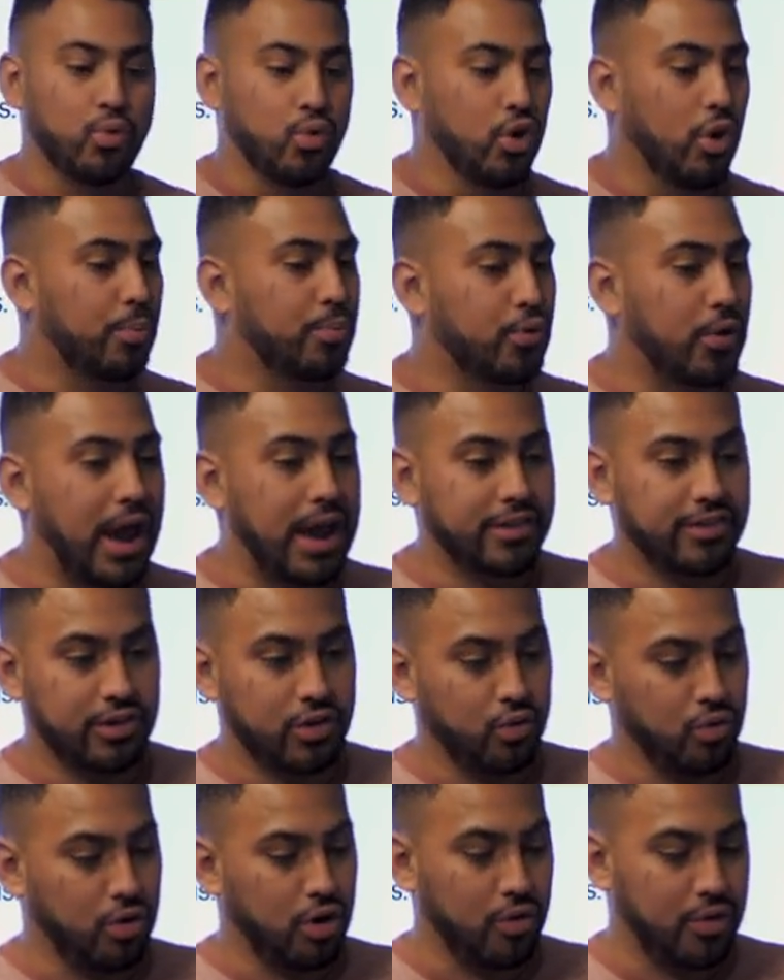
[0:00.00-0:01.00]
real
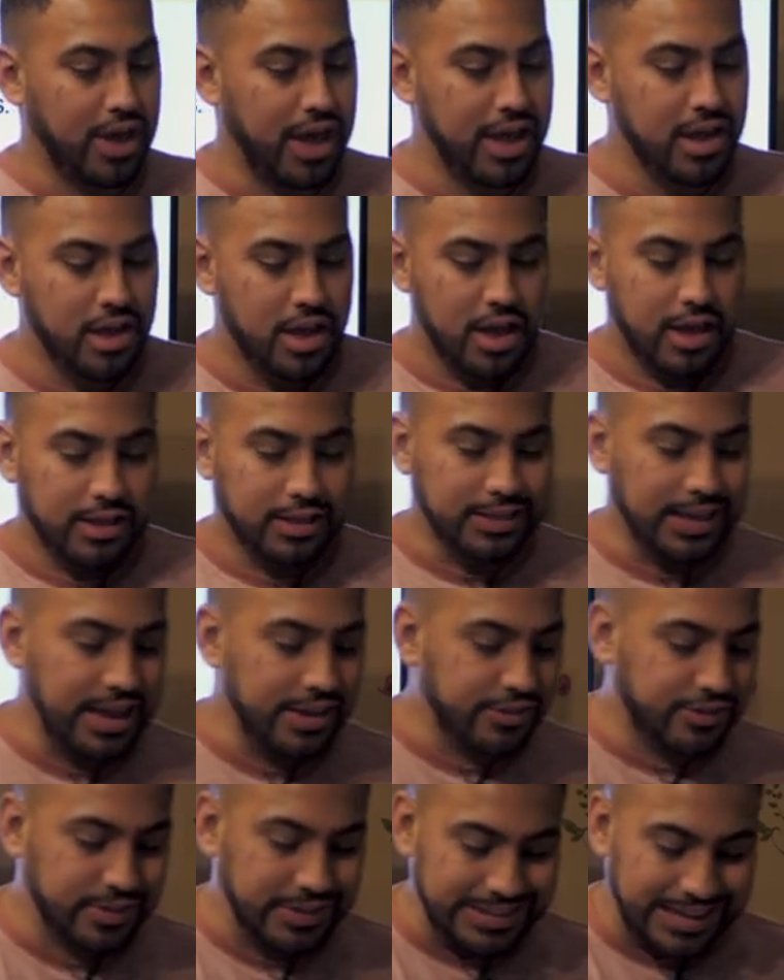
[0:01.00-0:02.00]
practical, okay?
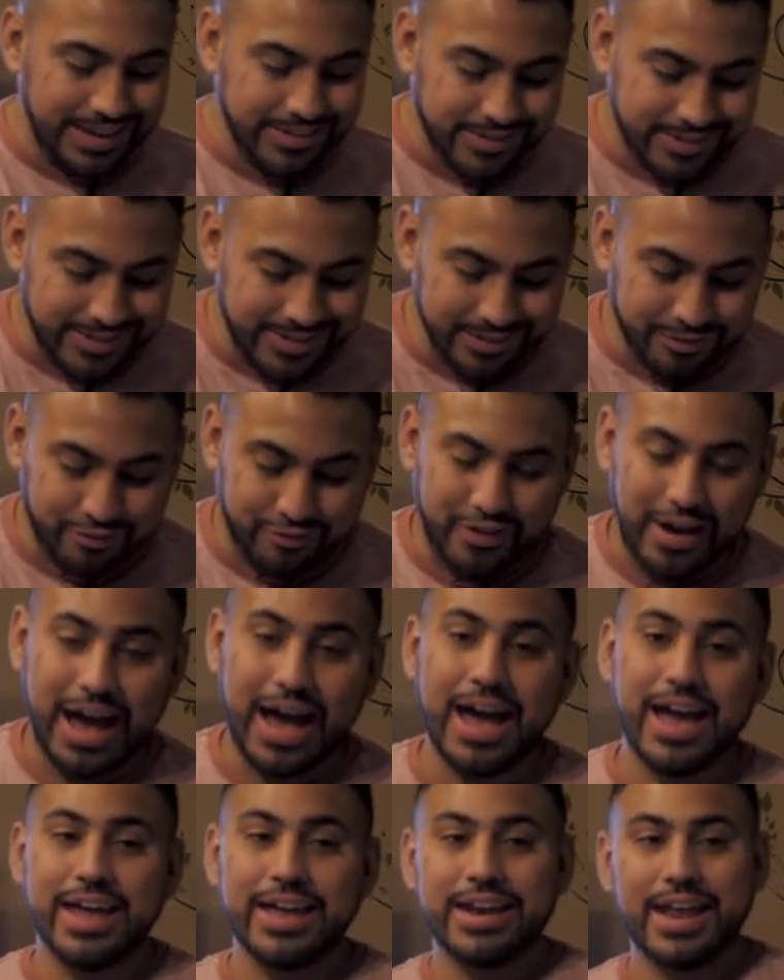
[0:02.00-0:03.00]
Let's
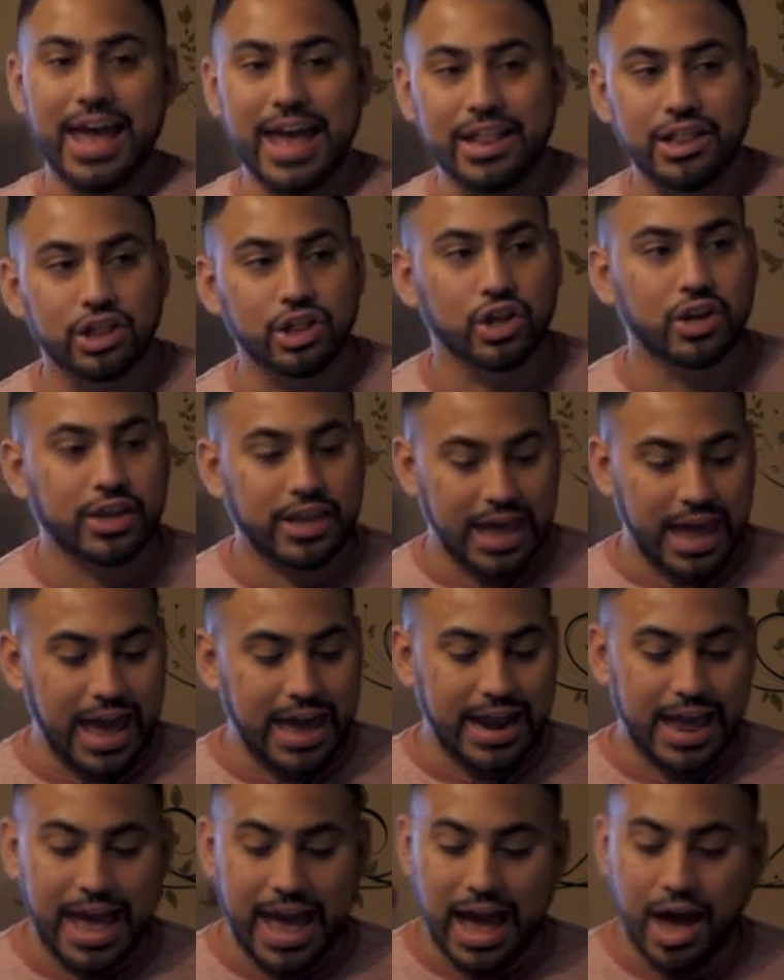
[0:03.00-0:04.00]
divide and look
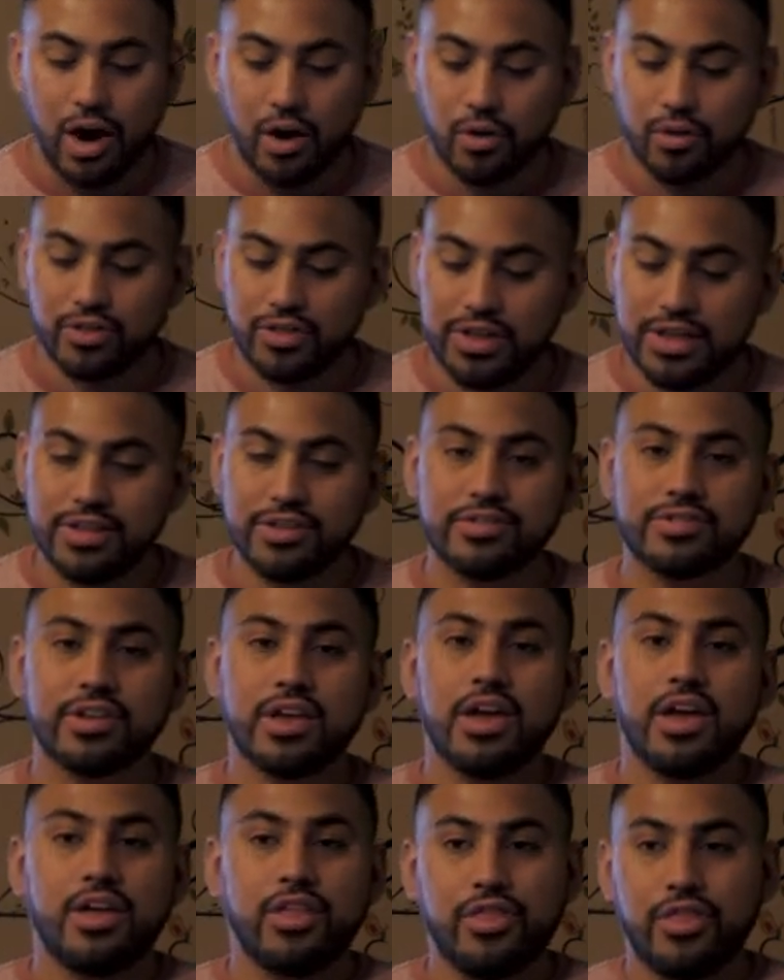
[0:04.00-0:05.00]
at how
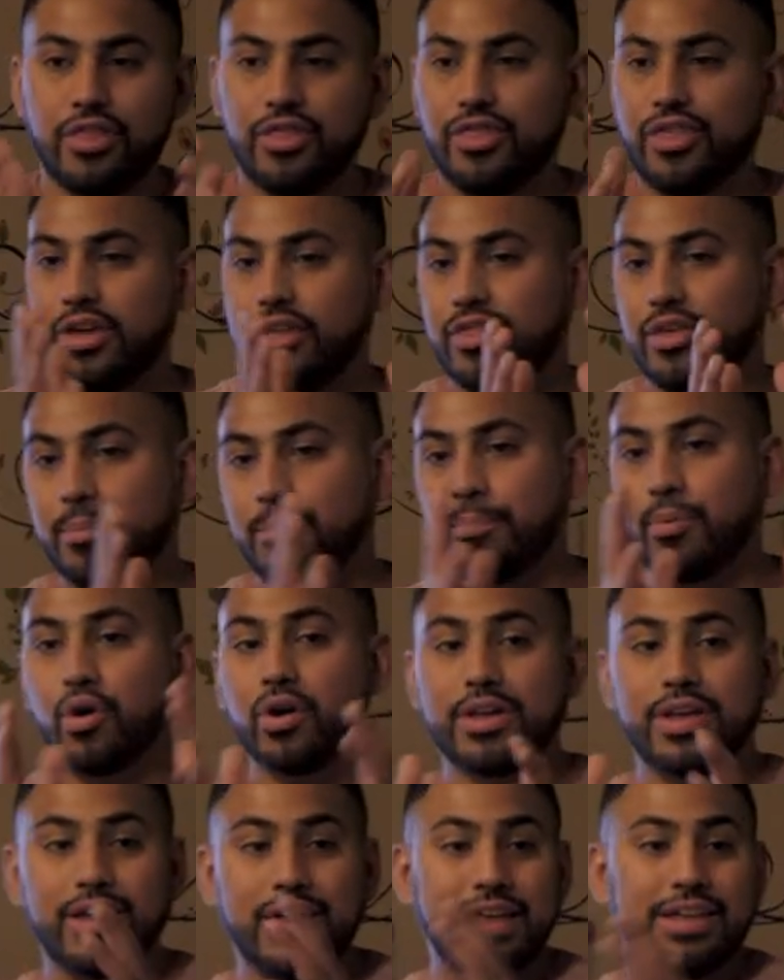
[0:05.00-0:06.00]
the
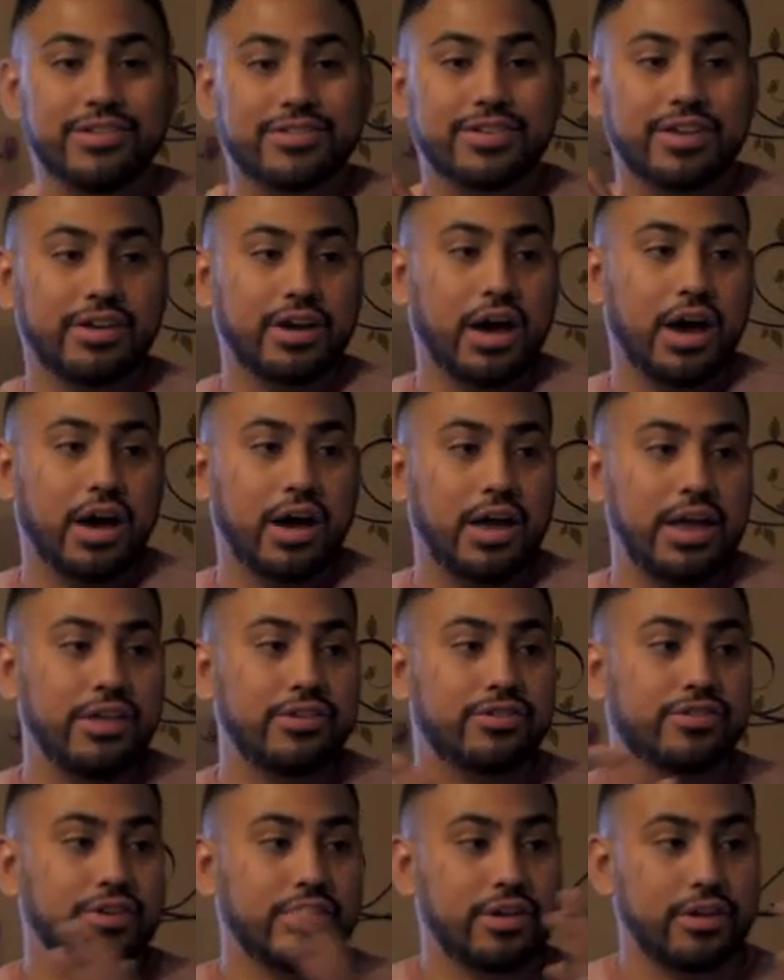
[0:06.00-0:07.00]
book
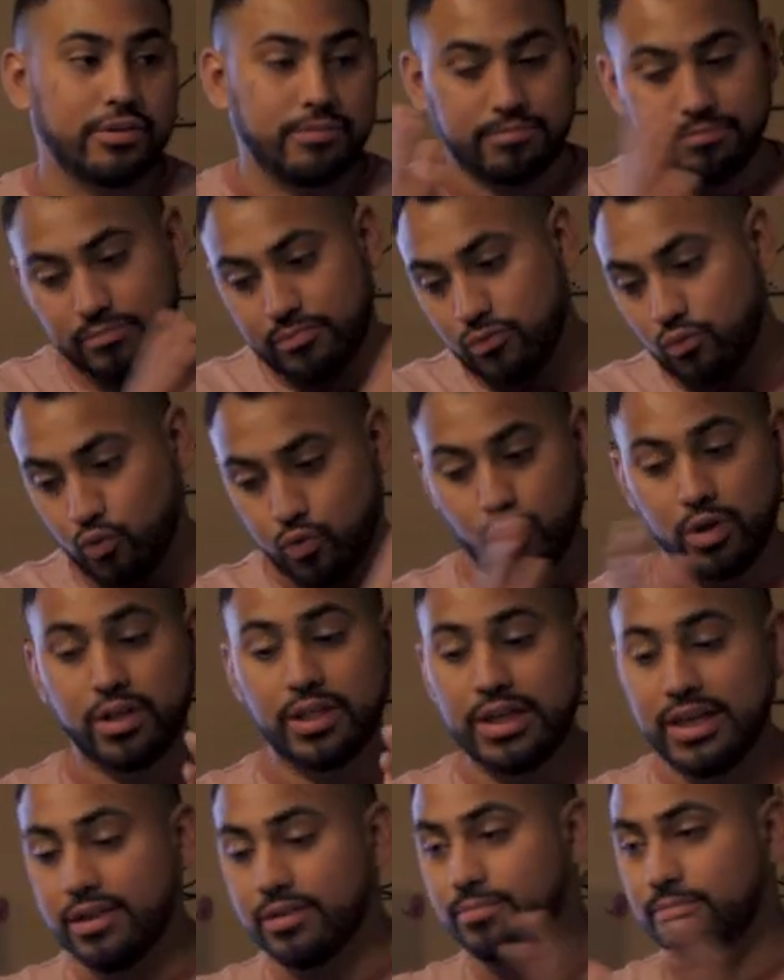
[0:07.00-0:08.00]
is
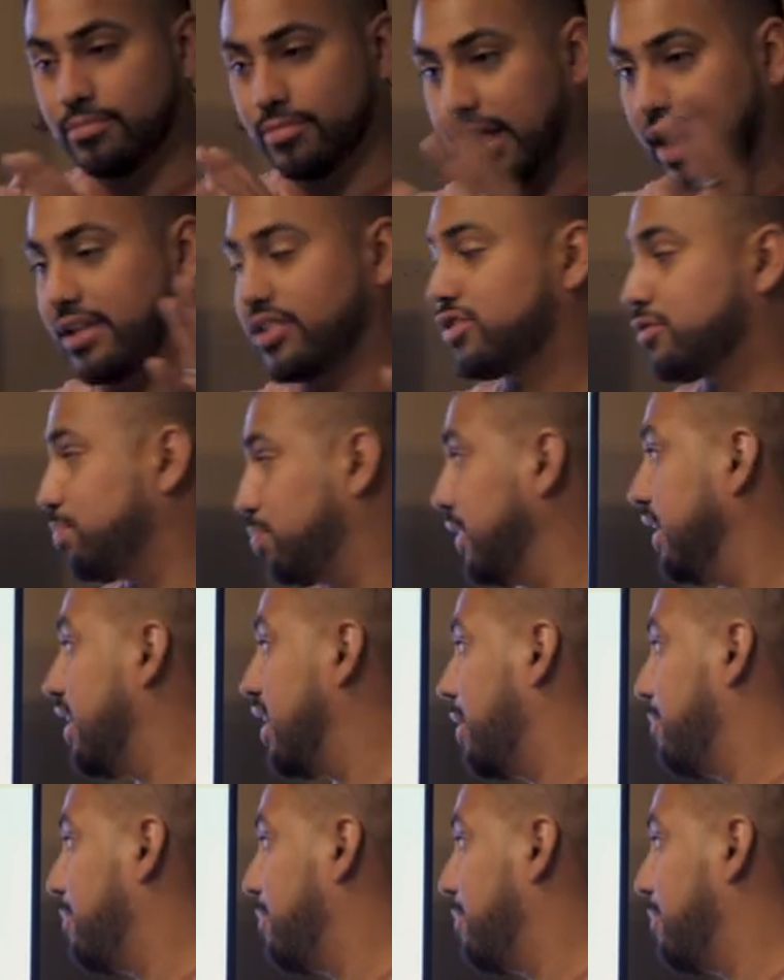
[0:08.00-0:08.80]
really like split